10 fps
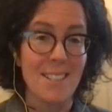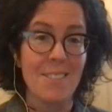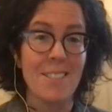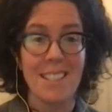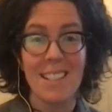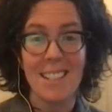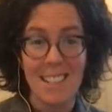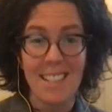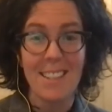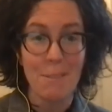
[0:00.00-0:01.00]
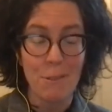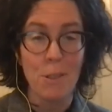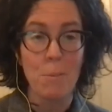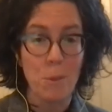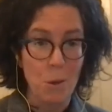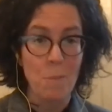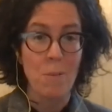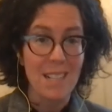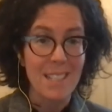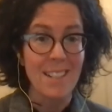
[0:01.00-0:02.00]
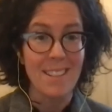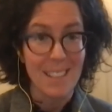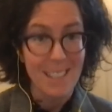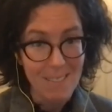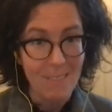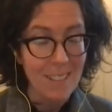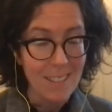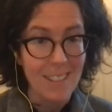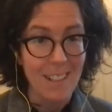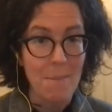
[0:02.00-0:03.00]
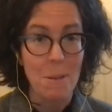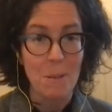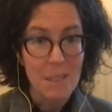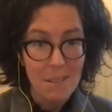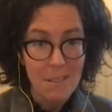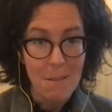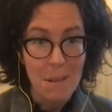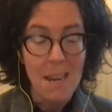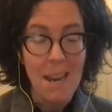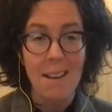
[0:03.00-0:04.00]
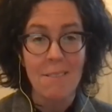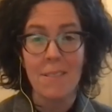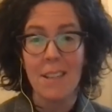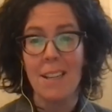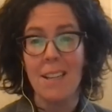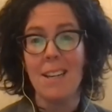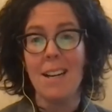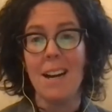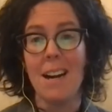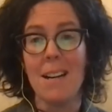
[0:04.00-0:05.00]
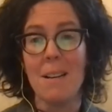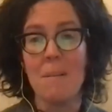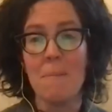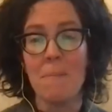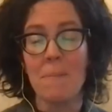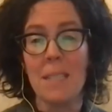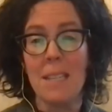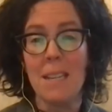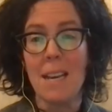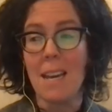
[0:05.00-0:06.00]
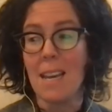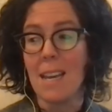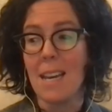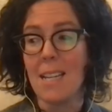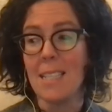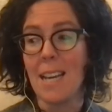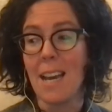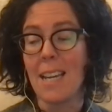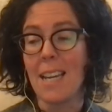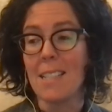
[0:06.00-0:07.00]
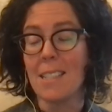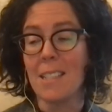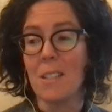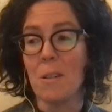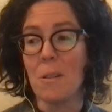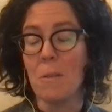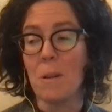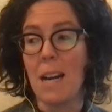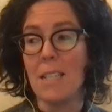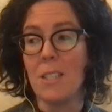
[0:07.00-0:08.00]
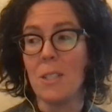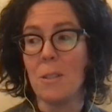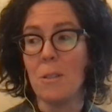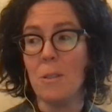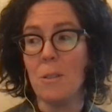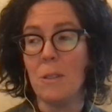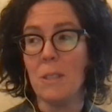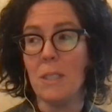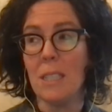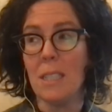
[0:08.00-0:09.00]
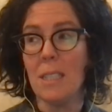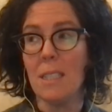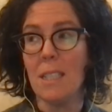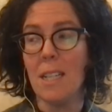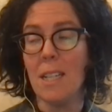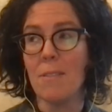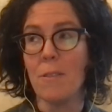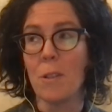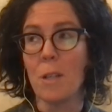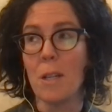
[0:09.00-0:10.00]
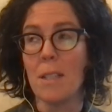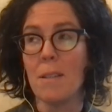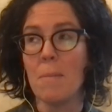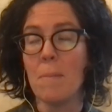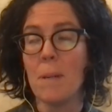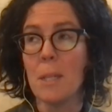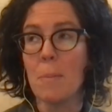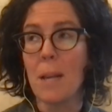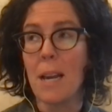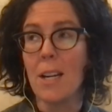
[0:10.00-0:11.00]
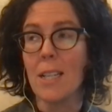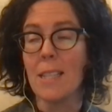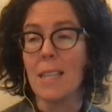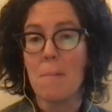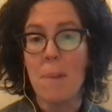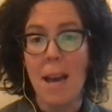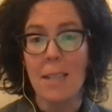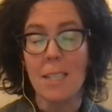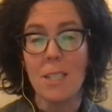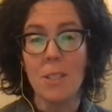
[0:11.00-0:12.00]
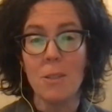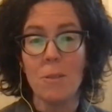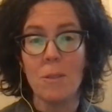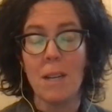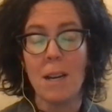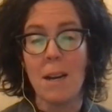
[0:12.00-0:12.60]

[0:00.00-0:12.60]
So it's going to need the full court press, I think, within the climate window that we have. And I guess, I do, for the multiplier and the impact, I do